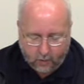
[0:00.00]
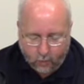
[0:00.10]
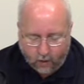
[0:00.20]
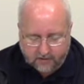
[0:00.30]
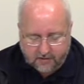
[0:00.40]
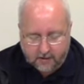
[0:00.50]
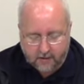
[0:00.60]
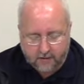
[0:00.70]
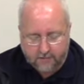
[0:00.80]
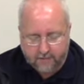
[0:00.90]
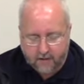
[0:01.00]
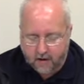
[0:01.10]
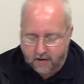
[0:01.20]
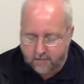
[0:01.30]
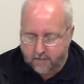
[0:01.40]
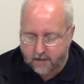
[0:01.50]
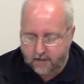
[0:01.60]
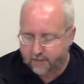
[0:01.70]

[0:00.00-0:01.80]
Walter from